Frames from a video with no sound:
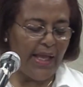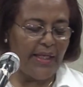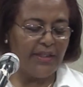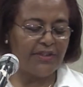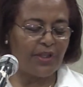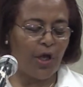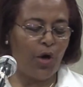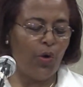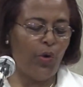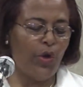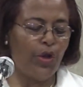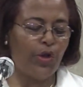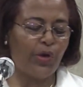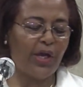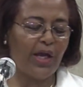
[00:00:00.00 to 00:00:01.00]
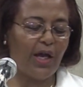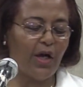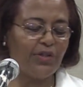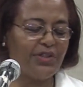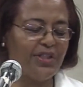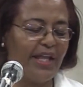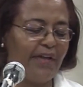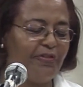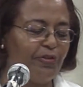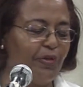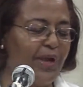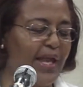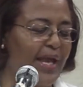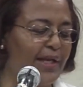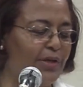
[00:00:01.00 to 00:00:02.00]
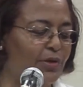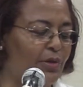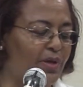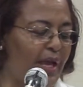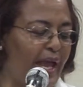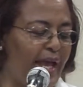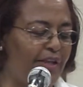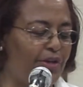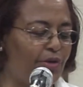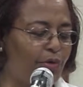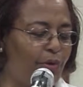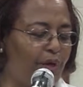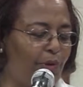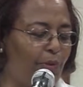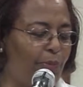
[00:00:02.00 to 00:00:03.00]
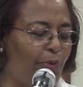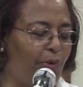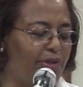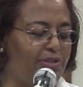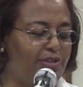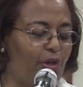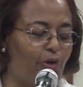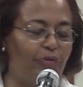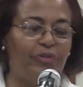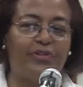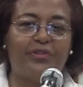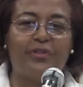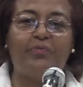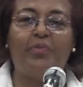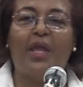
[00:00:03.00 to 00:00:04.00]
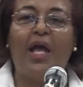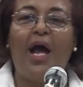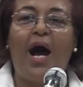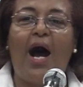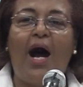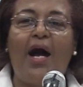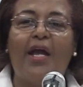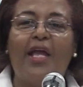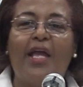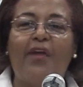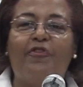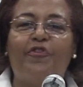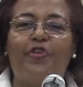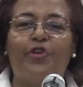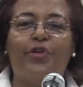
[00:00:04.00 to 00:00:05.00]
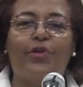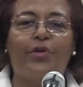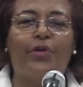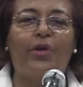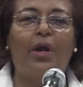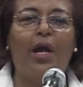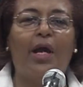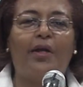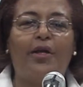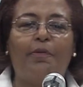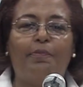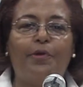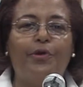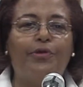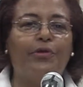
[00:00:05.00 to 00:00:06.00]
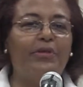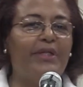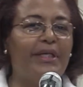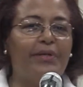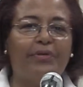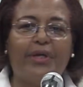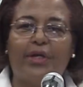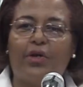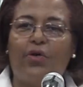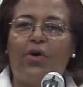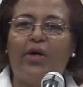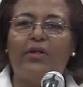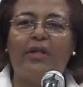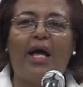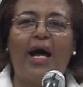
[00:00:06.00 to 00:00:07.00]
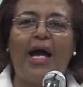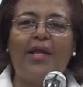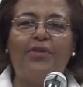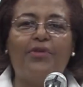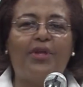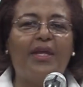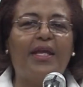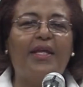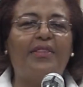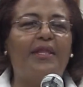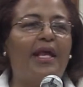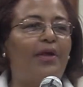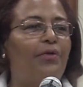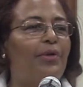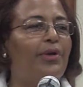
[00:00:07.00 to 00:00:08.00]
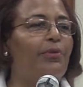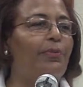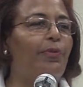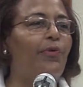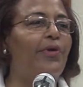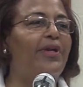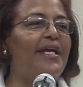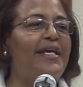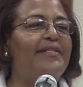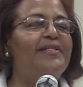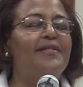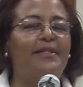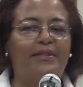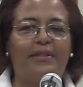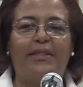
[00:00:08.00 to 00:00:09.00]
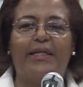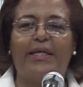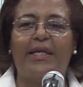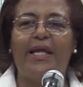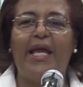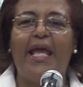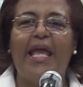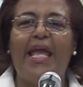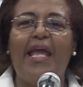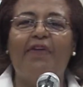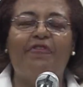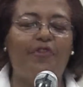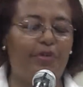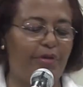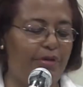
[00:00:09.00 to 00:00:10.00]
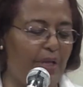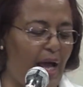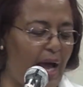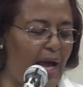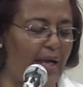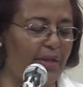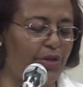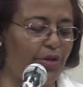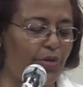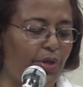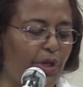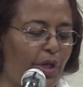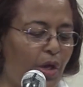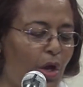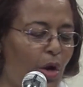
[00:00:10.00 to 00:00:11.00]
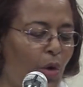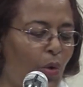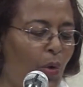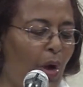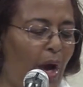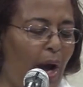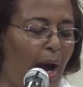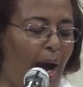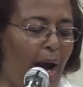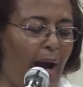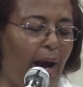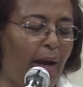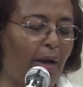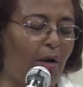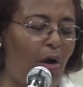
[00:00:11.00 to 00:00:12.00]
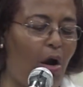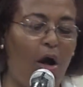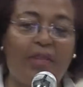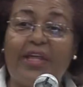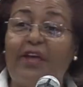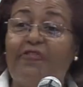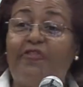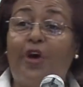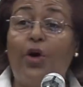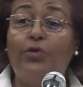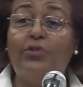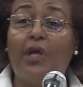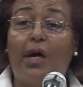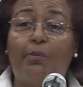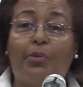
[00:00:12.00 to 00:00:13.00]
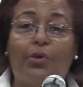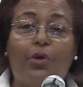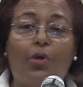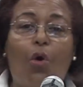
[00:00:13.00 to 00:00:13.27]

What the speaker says: So you can go to that free annual credit report service. If you're computer literate, go online, you can get that credit report instantly. If you're not, you can go call that phone number,